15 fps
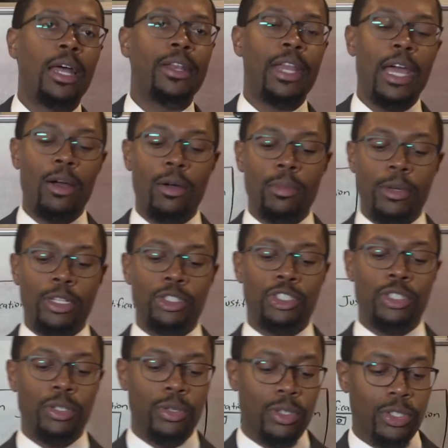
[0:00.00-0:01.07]
Now I'm going to
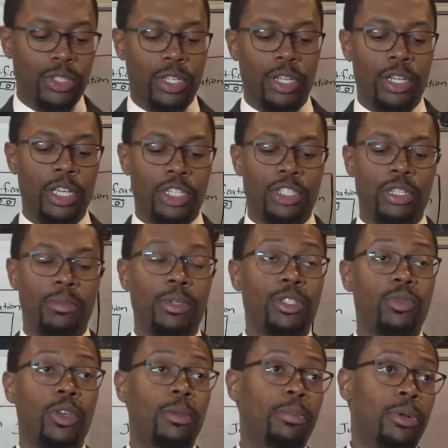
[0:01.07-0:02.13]
show you this connection
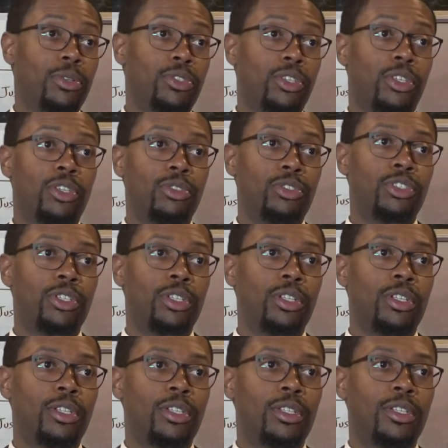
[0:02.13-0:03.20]
between
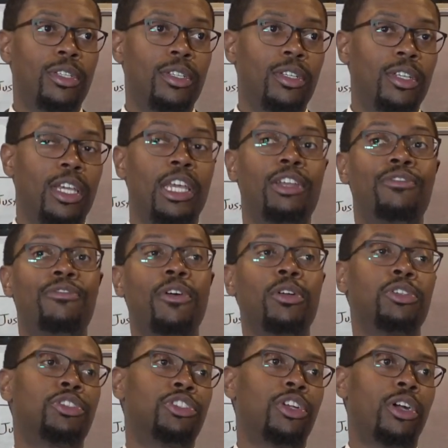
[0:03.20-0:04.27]
persecution and
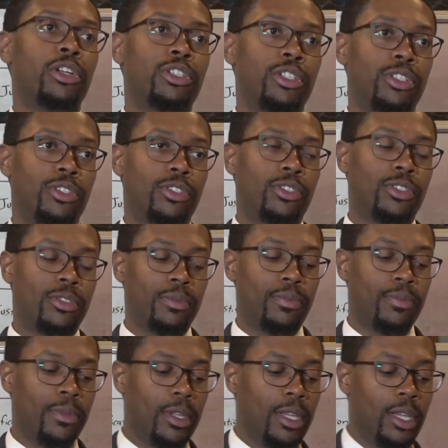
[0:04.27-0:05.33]
false charges.
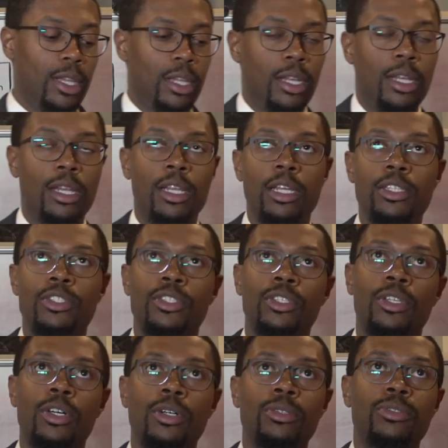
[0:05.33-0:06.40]
Let's
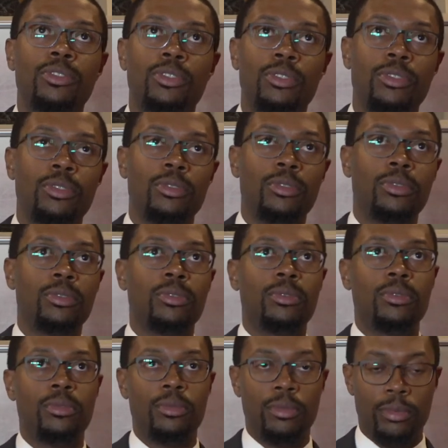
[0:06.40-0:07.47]
go
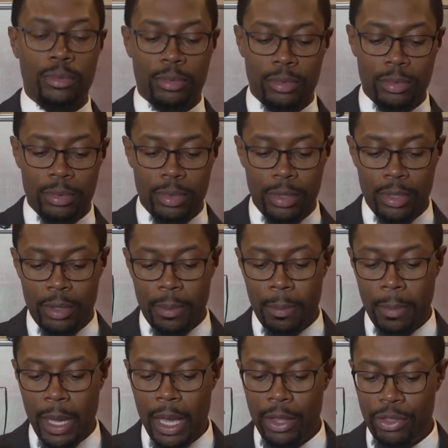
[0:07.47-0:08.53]
to
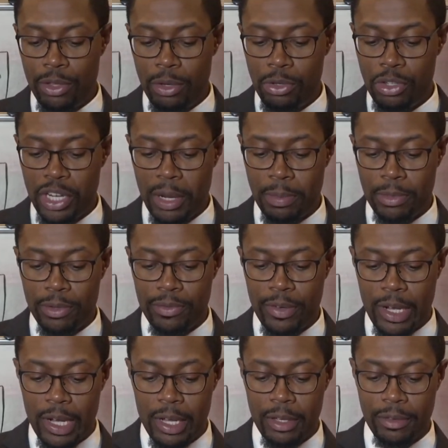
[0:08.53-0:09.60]
Matthew chapter
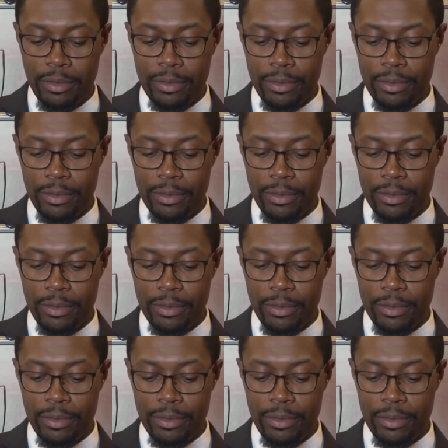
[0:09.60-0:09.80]
five.